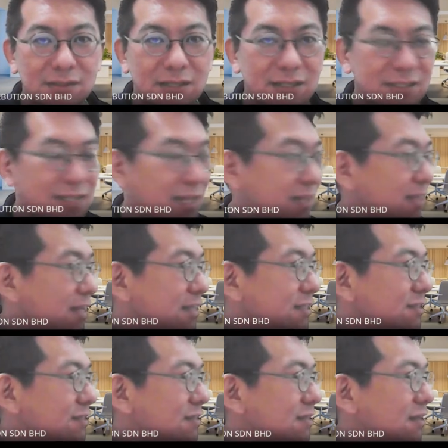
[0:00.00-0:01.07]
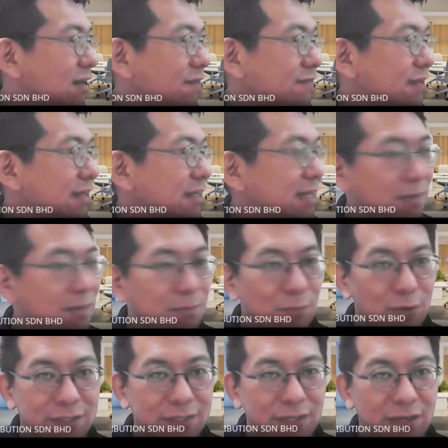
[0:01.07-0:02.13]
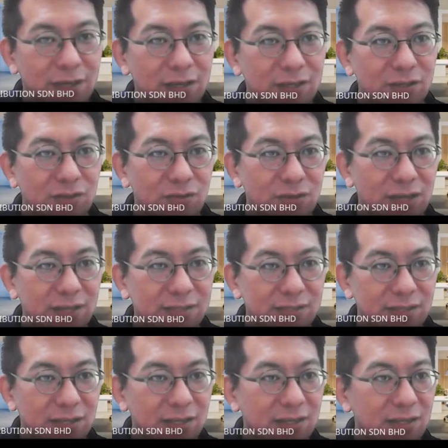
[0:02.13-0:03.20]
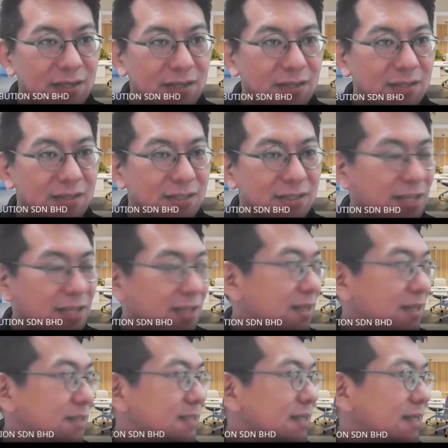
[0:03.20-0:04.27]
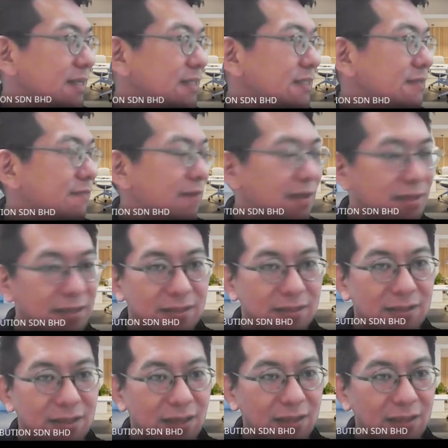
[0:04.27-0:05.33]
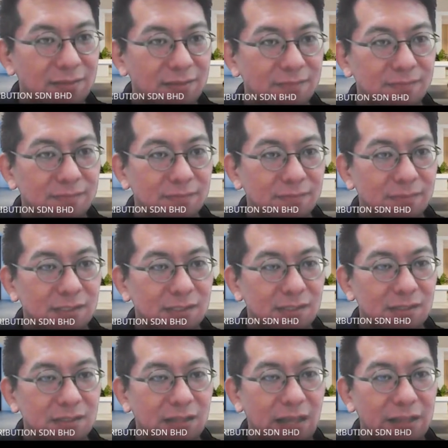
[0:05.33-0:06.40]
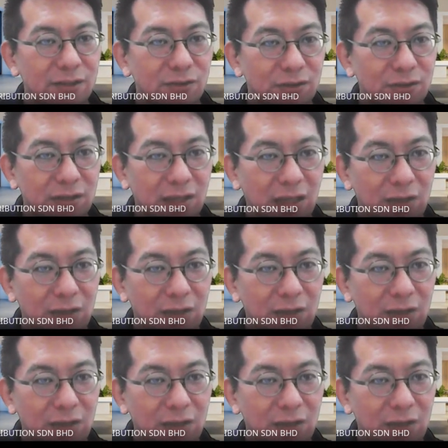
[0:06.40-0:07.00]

the status of the e-invoice here, you can see the status is valid. Okay, then you